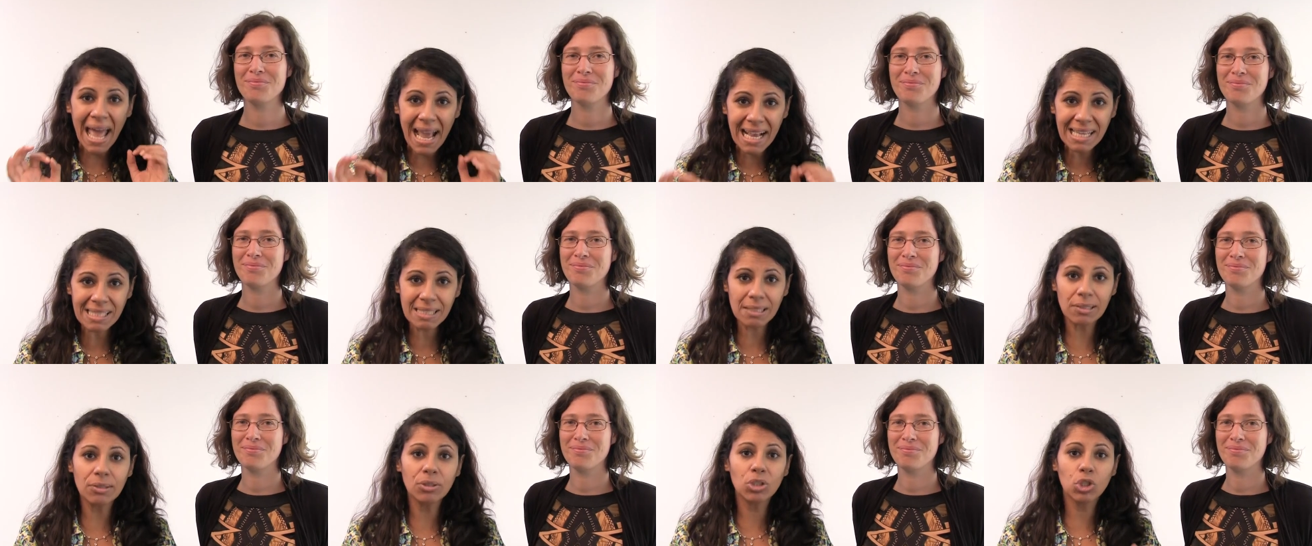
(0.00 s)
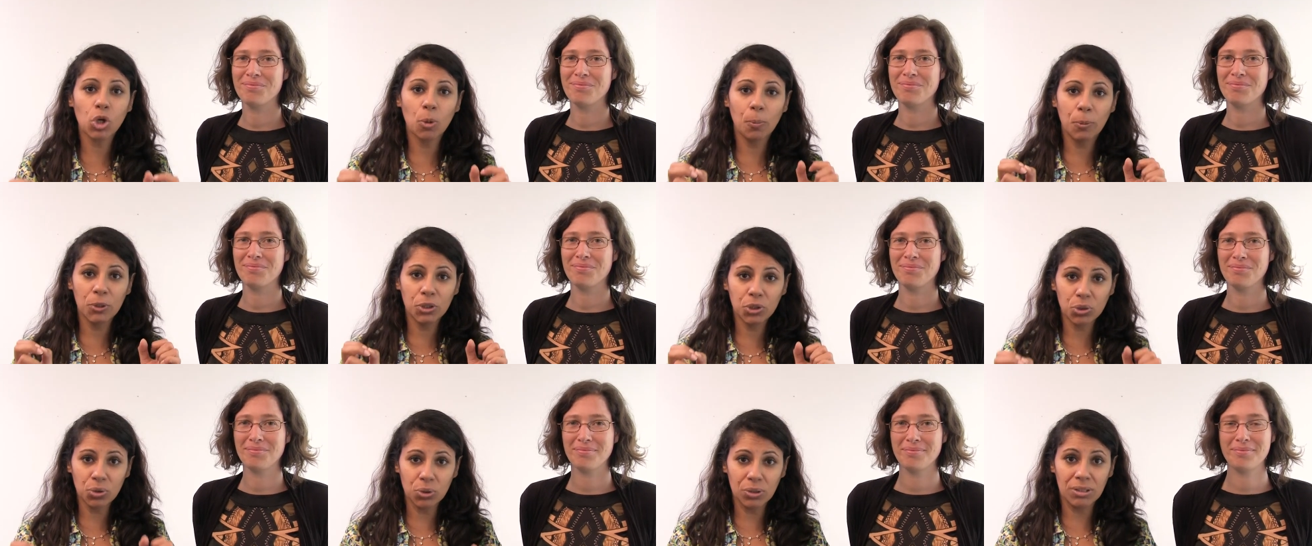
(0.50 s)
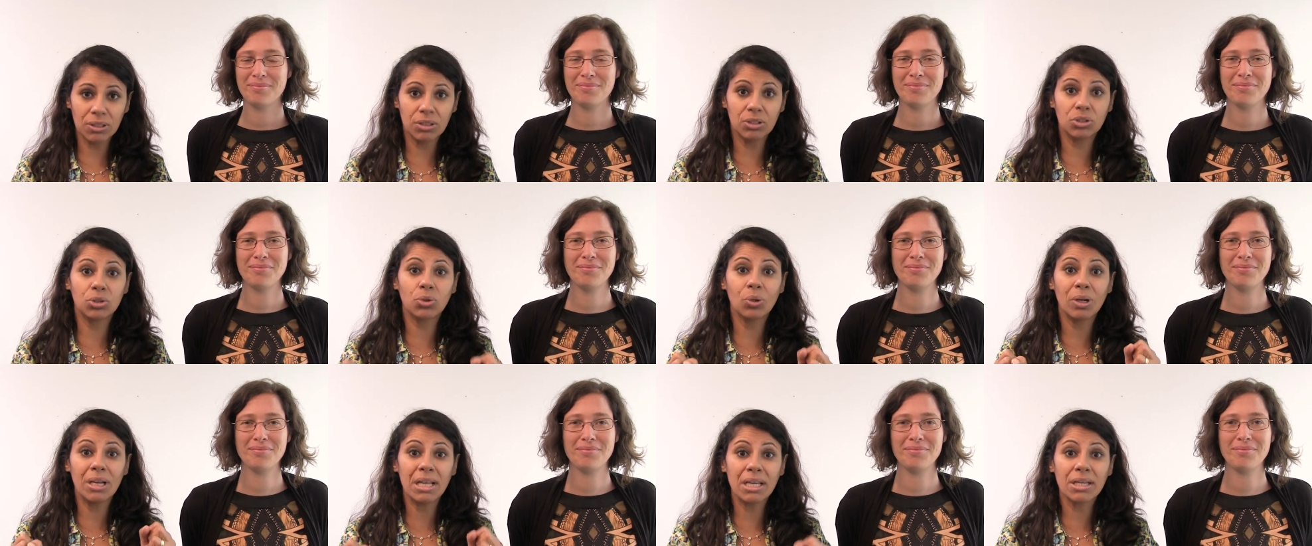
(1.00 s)
Speaker 1: excellent opportunity
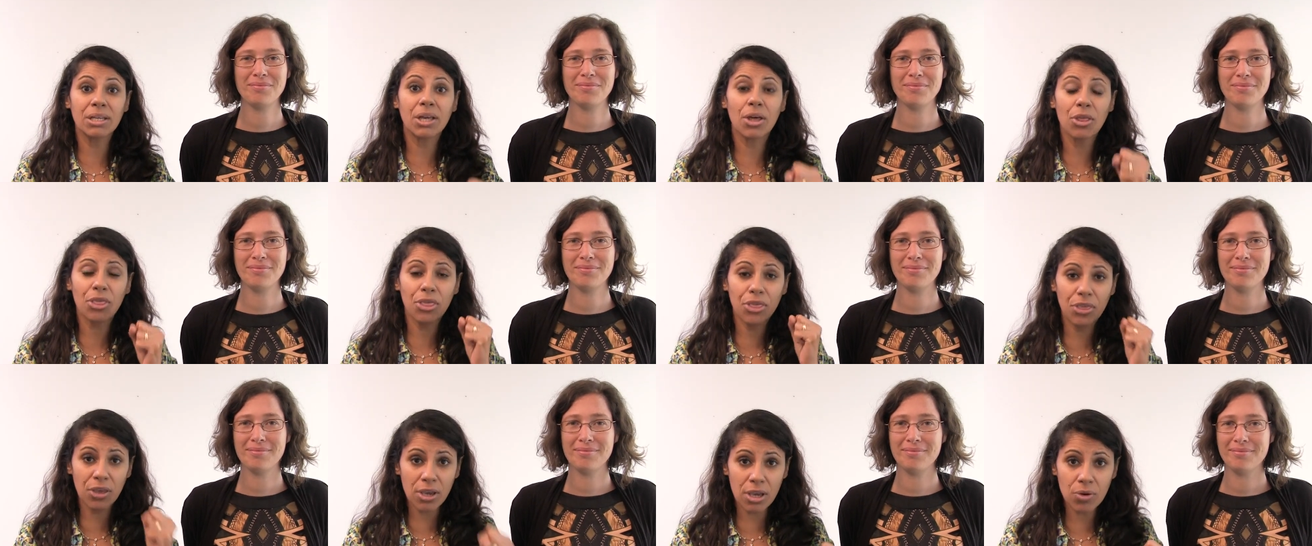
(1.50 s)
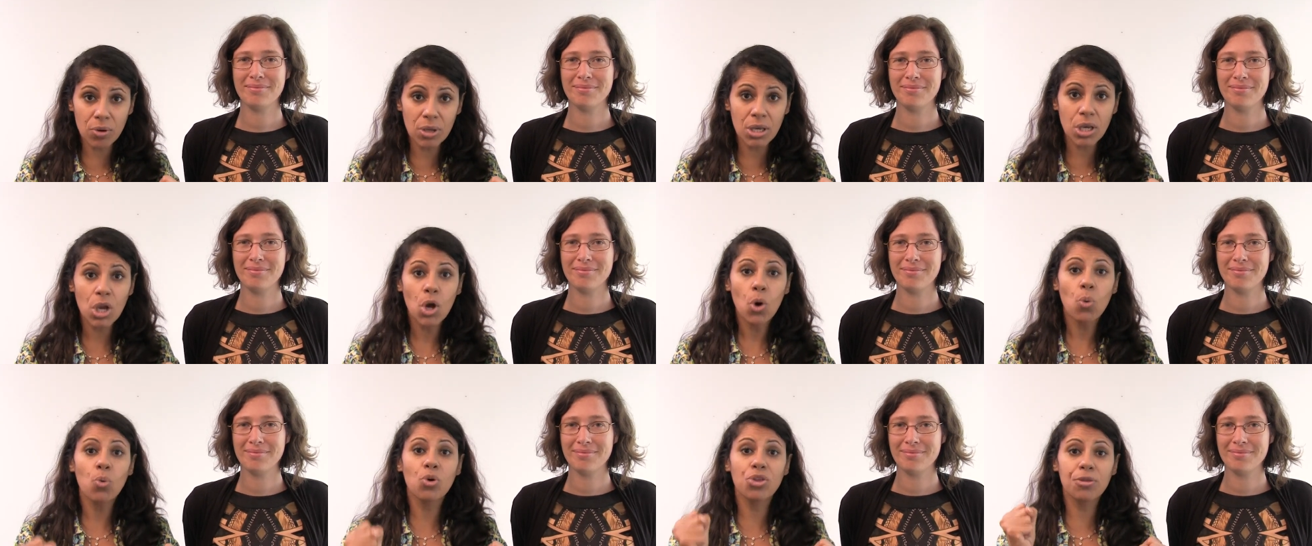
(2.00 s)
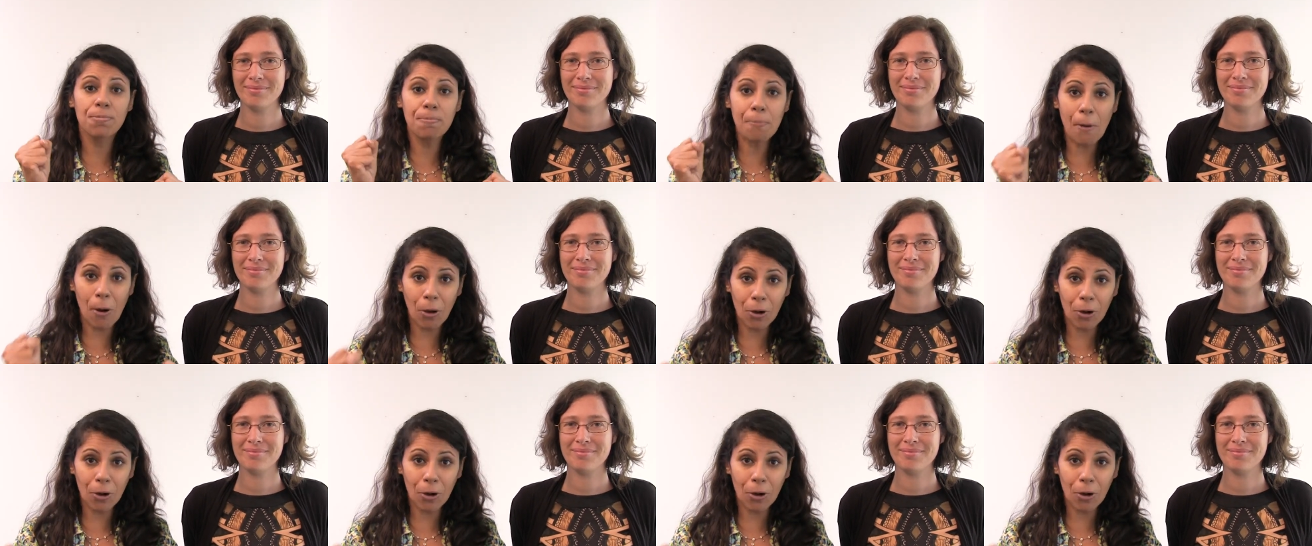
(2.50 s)
to link theory with